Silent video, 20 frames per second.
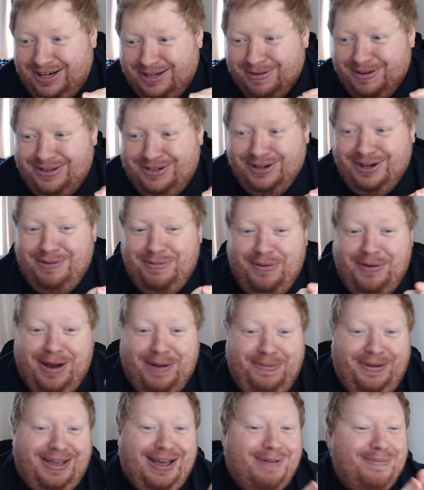about turning my
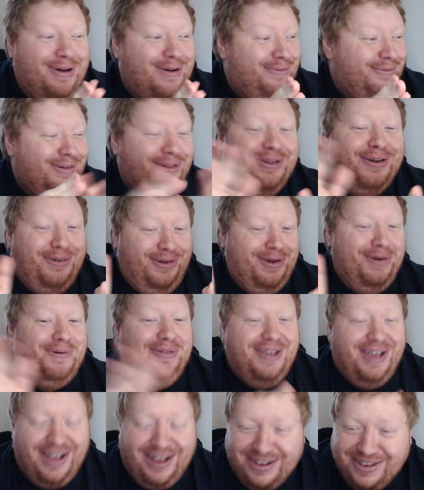webcam off. We'll not go
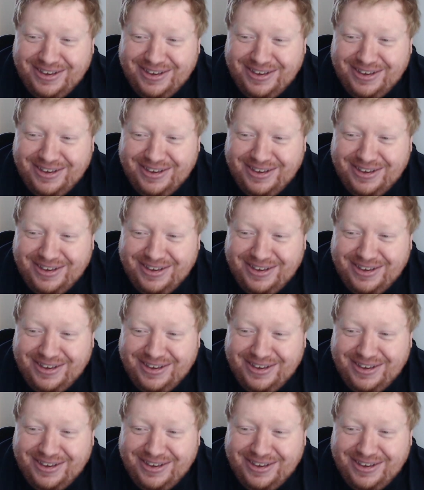there.